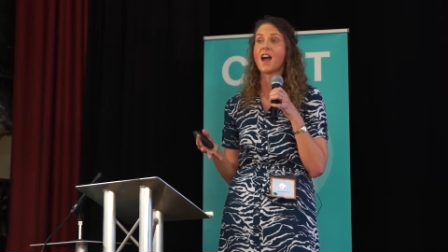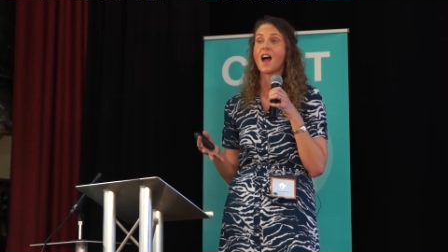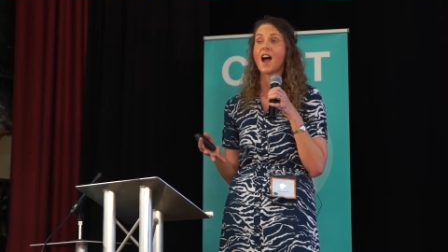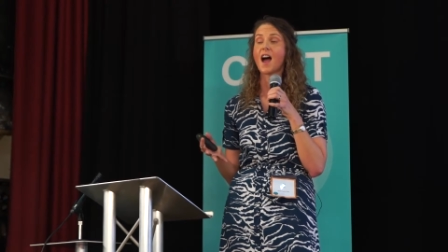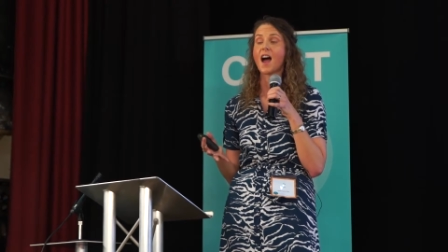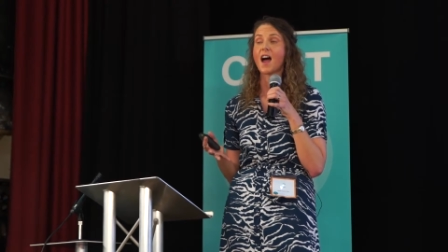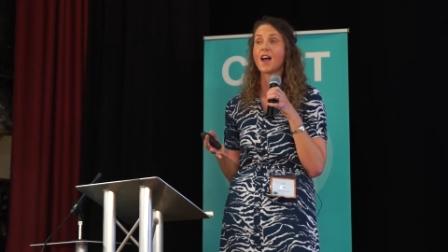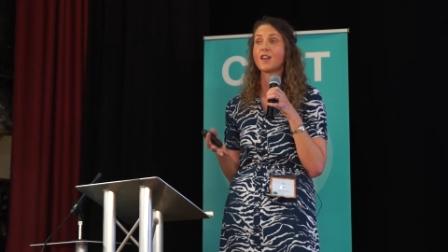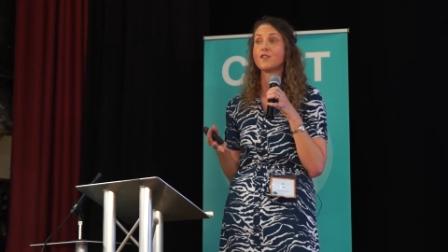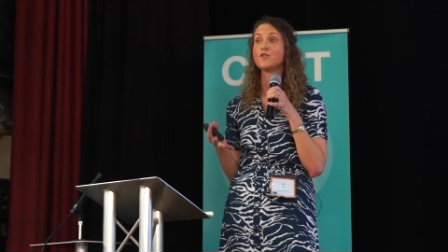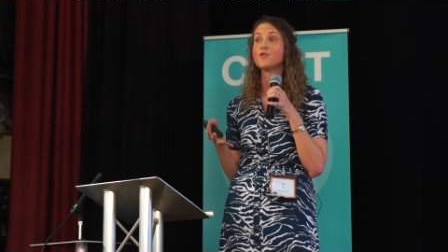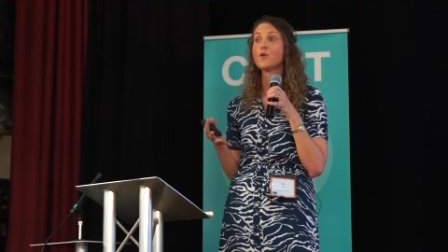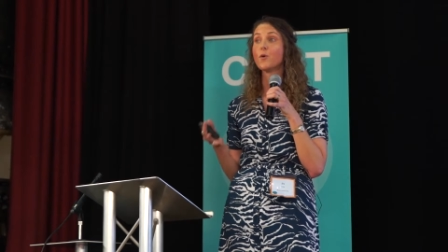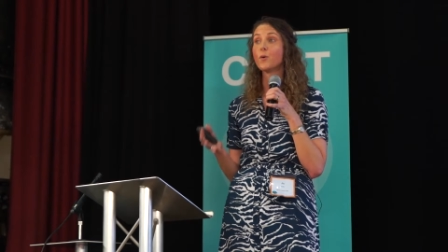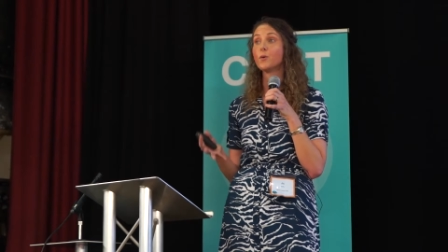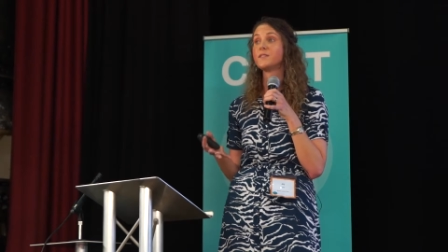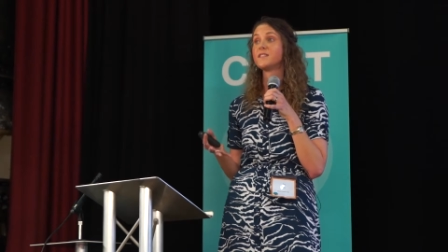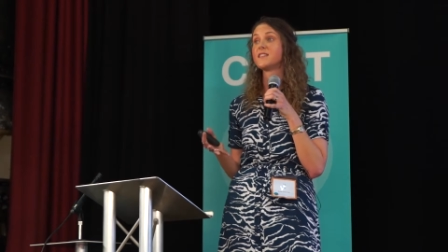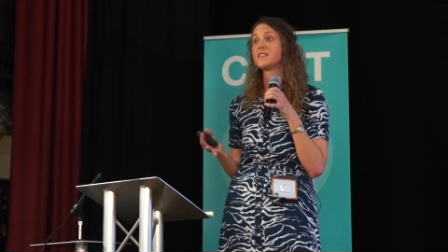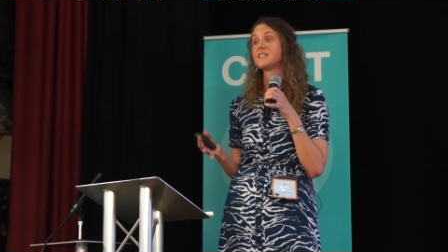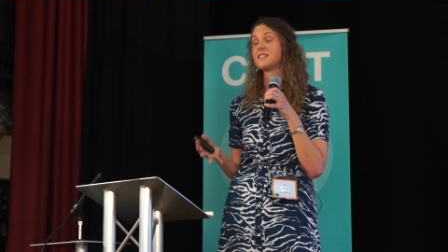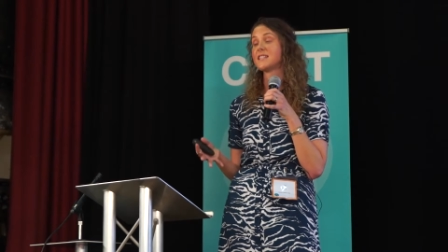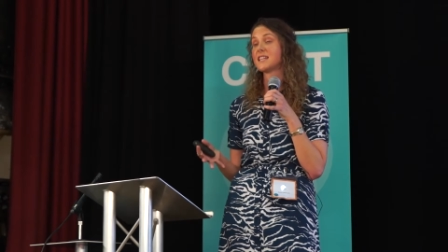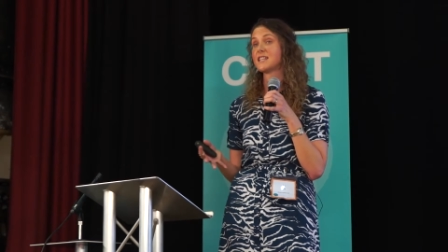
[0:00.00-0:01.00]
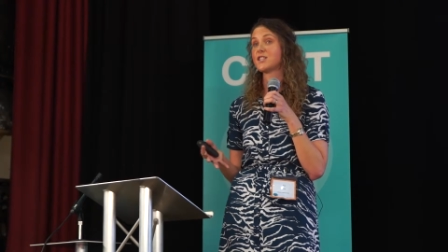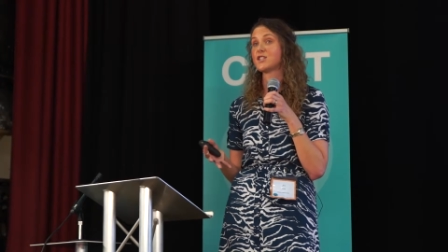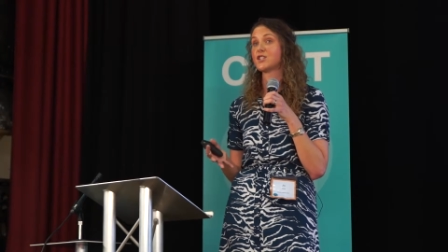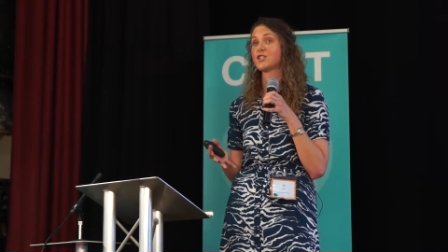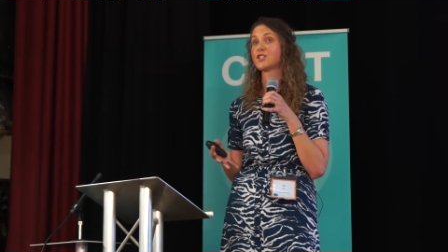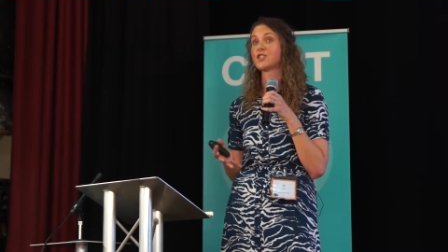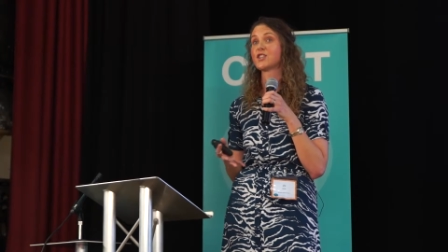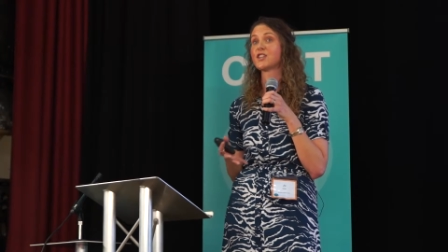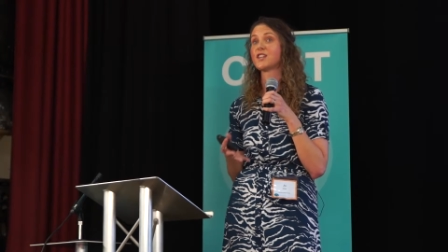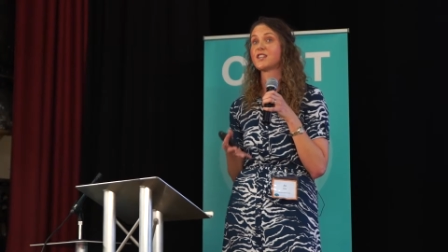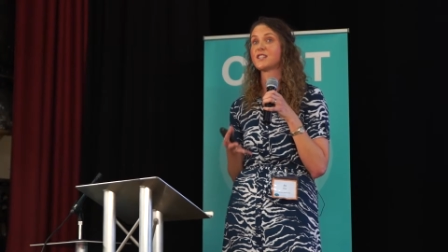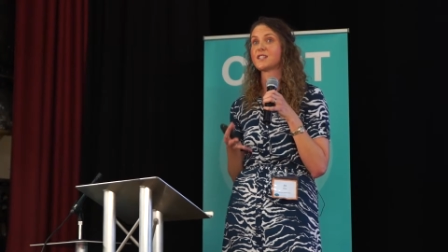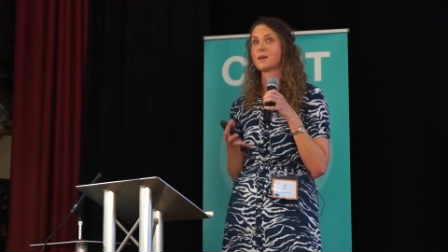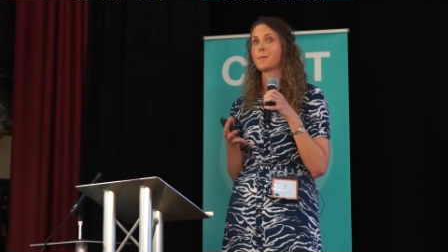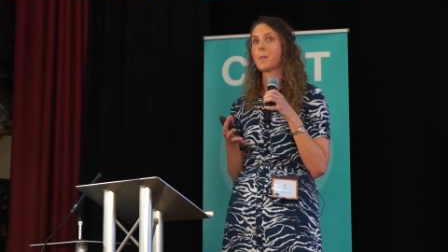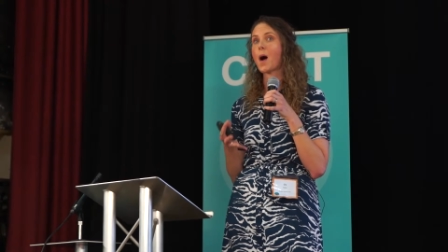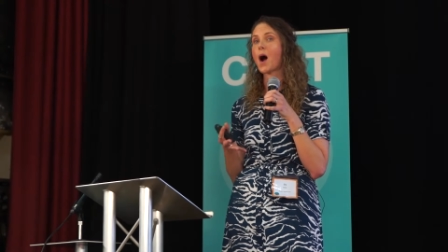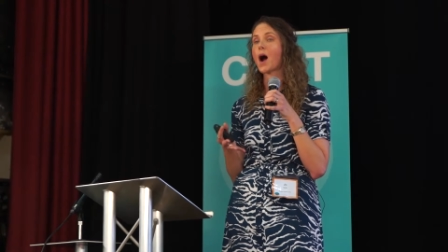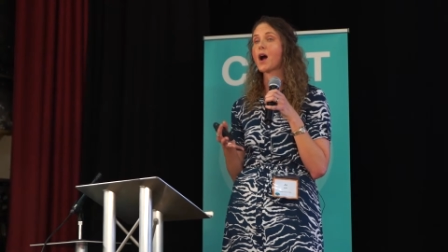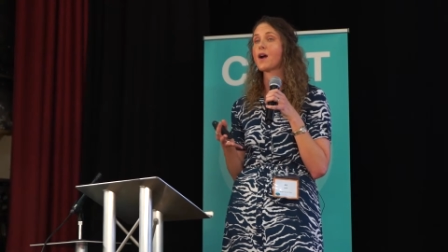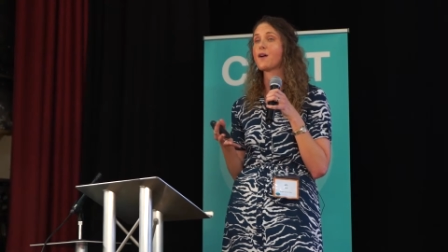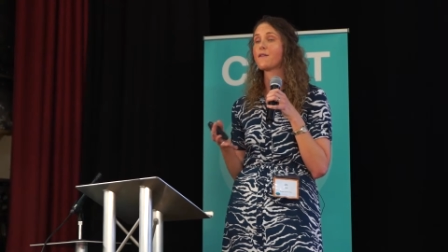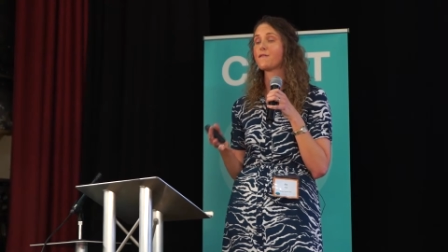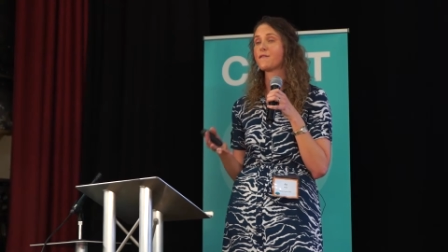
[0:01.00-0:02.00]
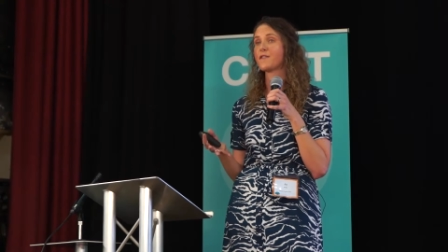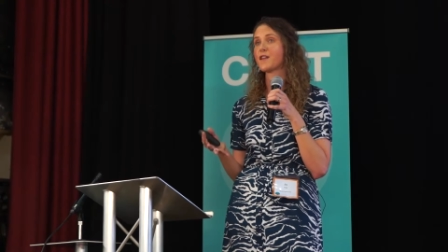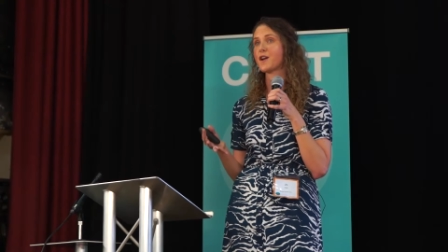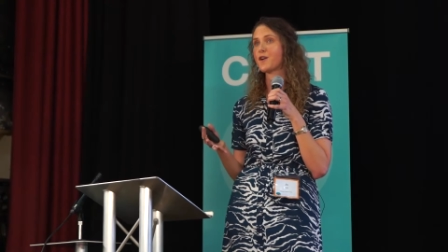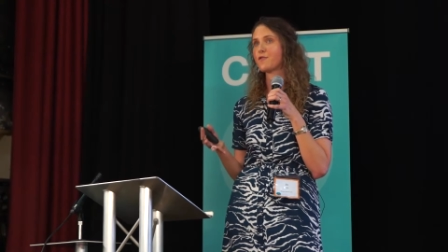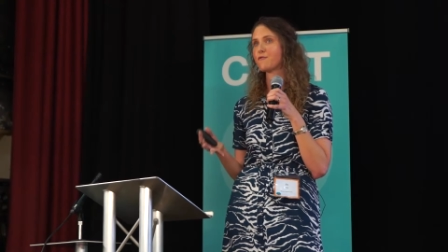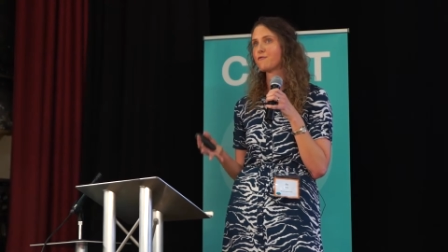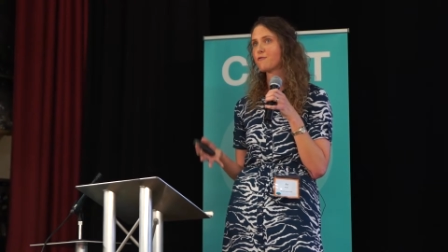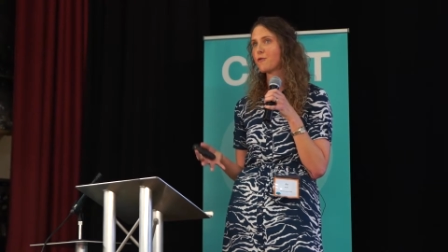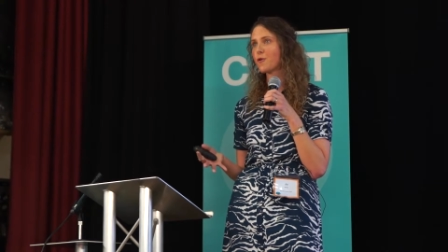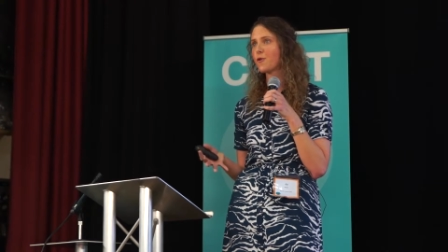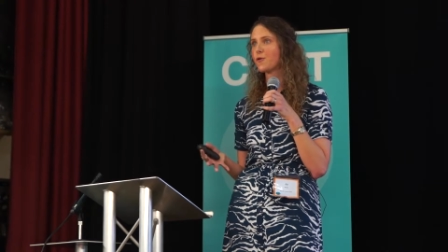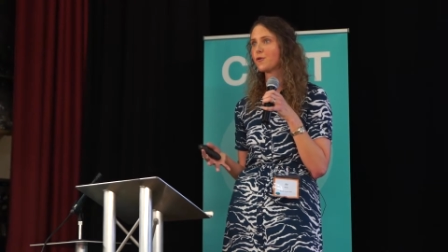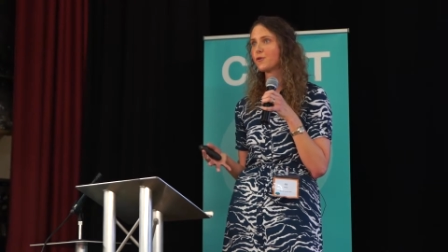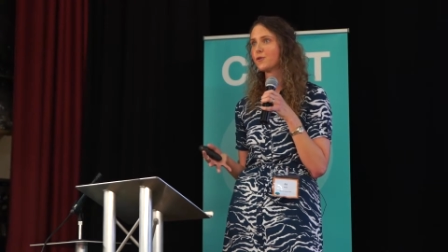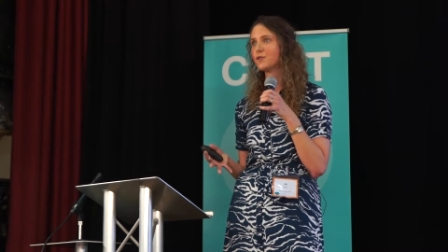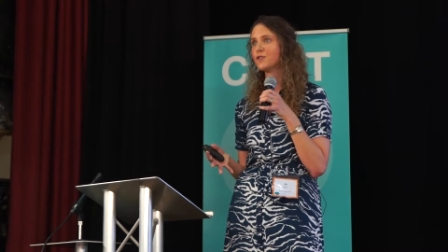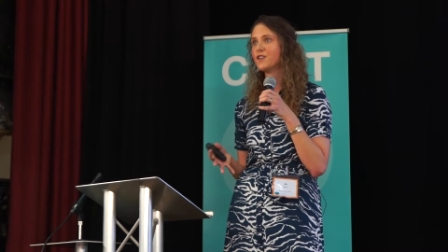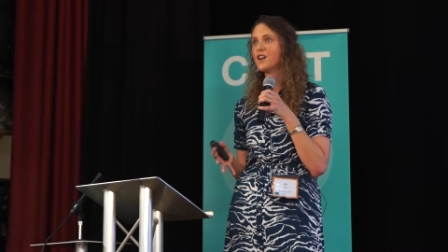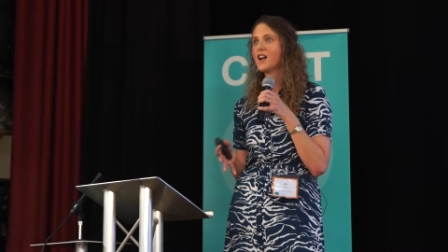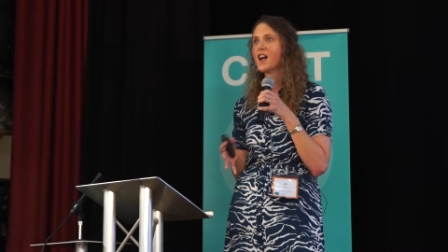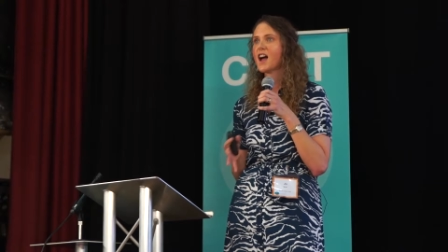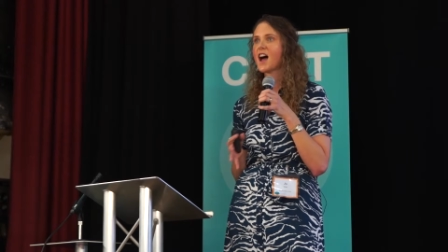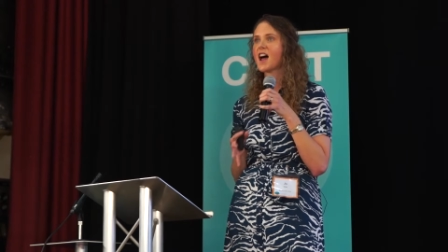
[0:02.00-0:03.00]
knows that digital is a part of their role